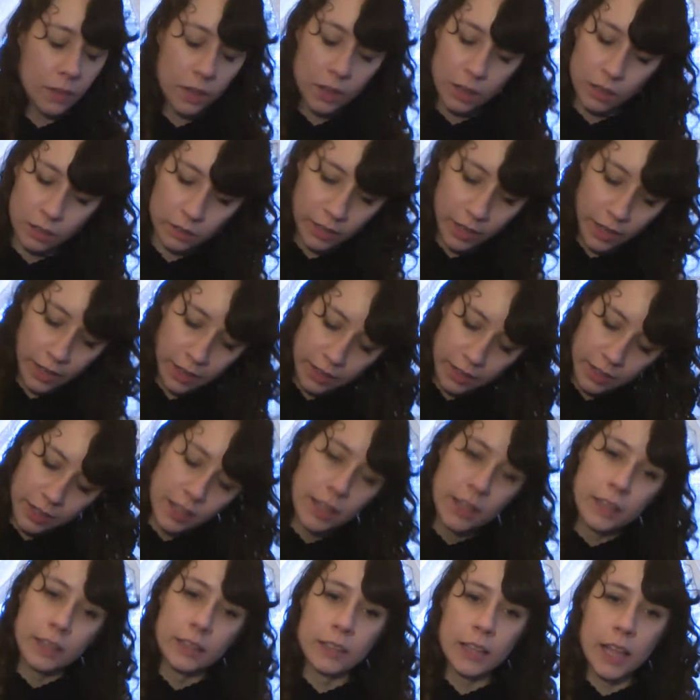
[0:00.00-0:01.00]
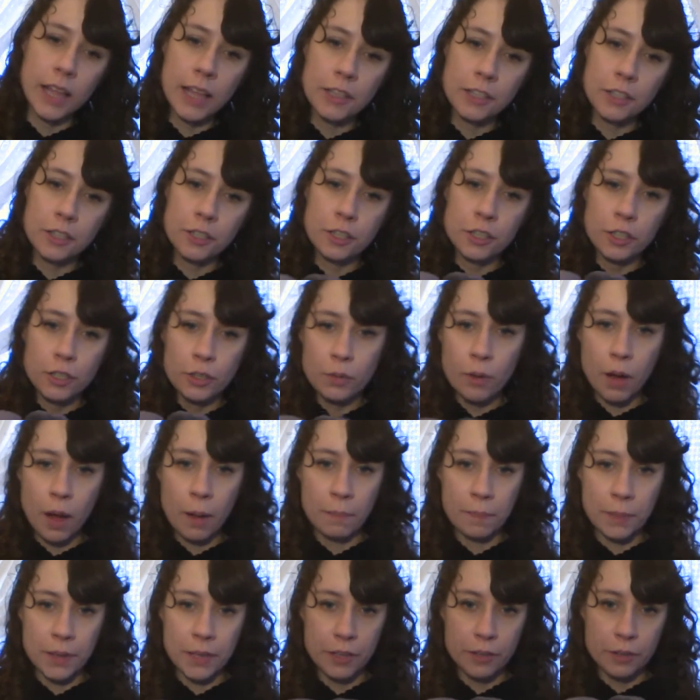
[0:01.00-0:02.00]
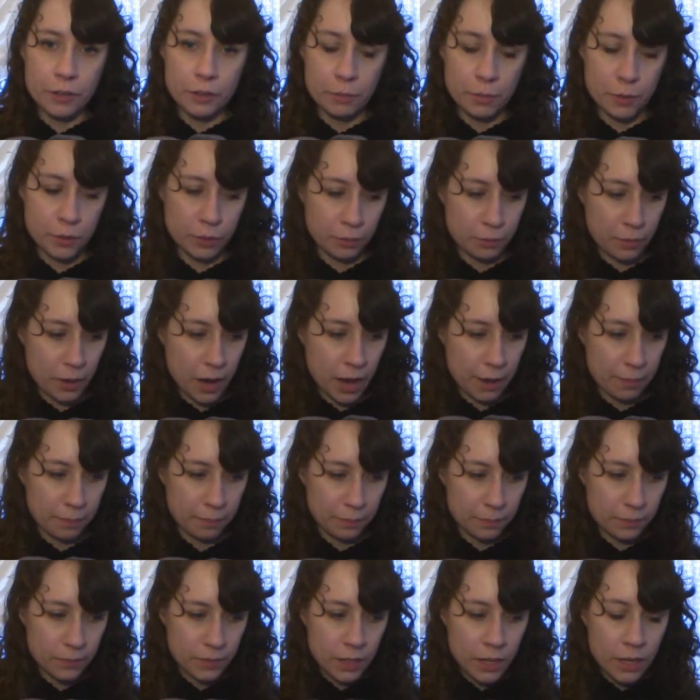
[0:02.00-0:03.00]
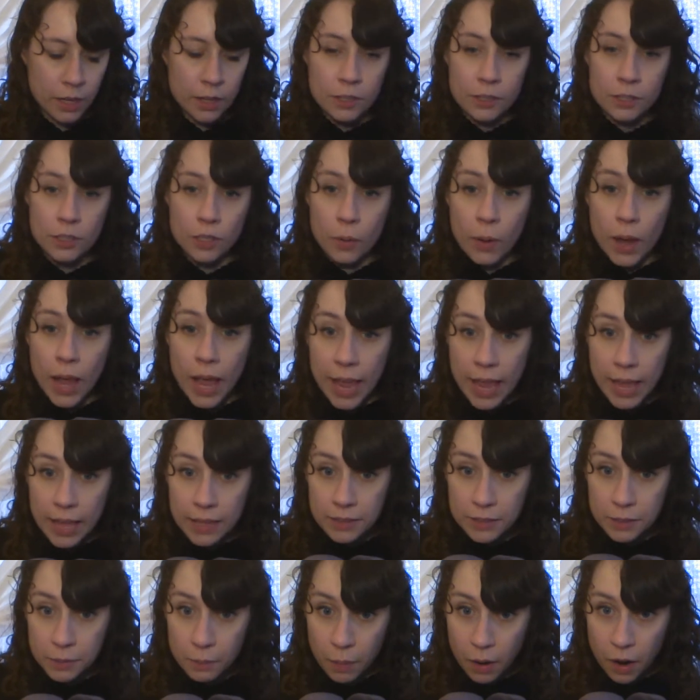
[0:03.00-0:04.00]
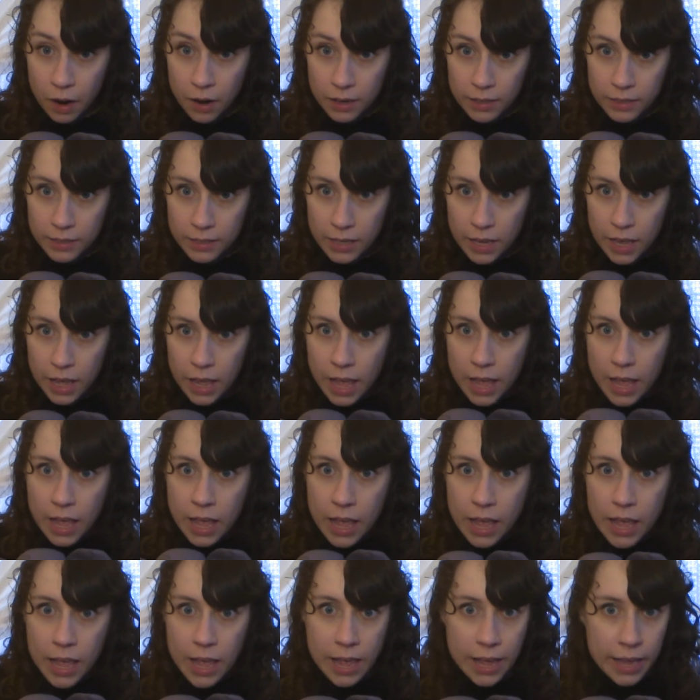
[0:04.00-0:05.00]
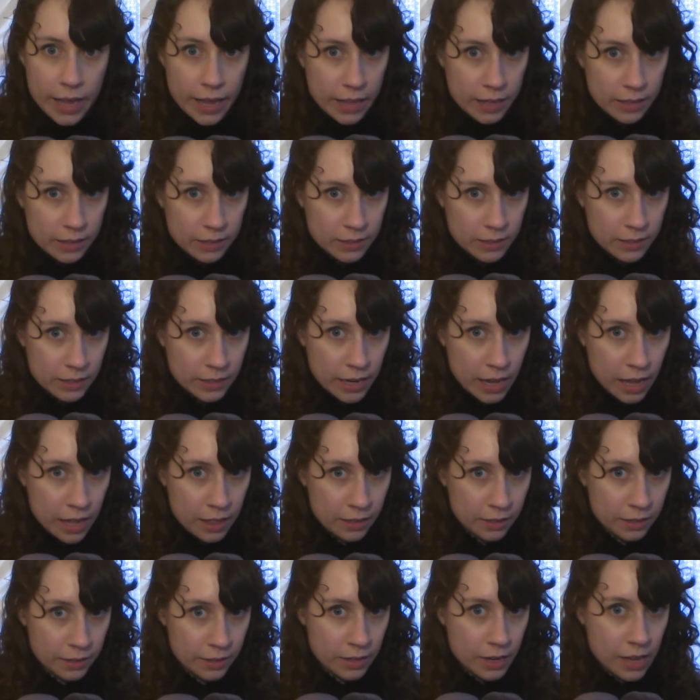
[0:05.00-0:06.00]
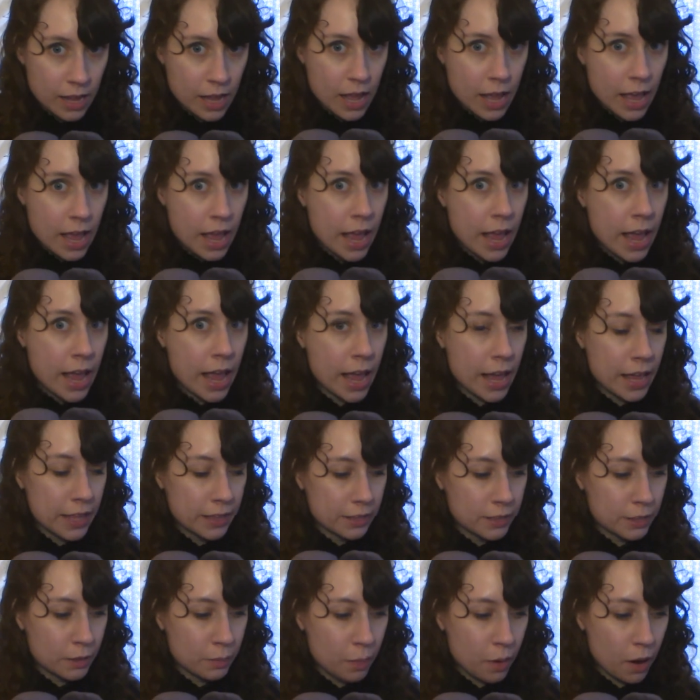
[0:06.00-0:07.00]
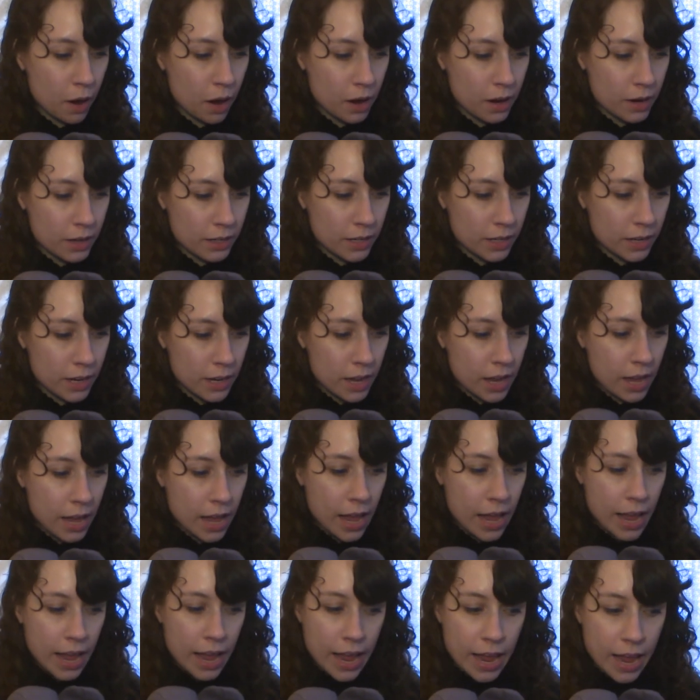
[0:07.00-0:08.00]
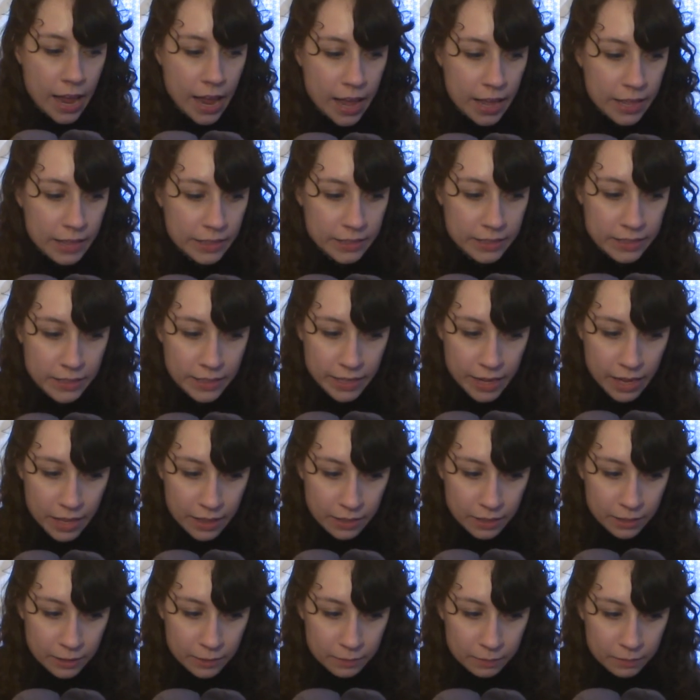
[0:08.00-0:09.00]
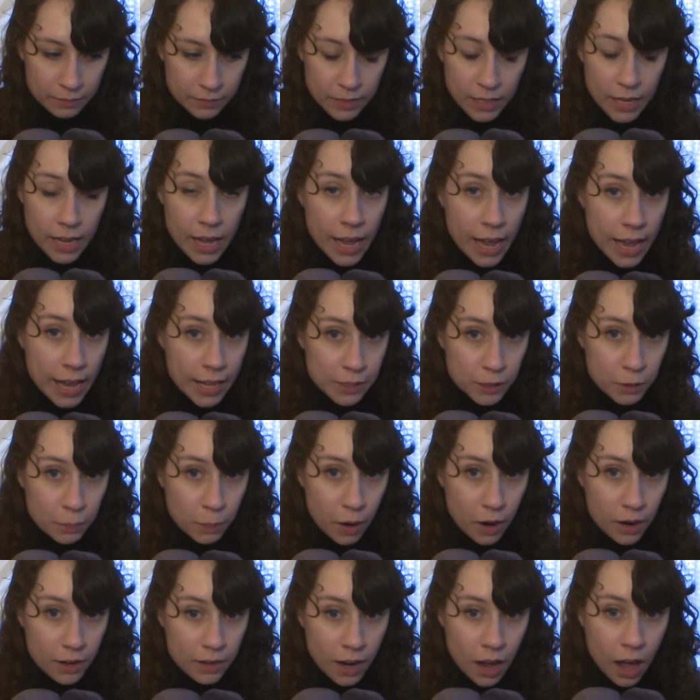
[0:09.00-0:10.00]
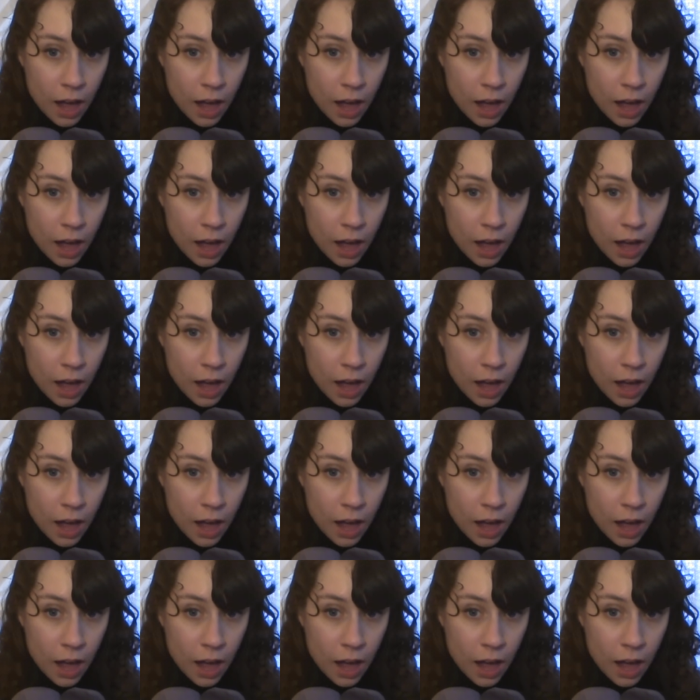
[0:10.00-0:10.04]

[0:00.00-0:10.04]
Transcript: Okay, let's do a peekaboo rhyme. So hands apart, hands together, hands apart, hands together, hands apart,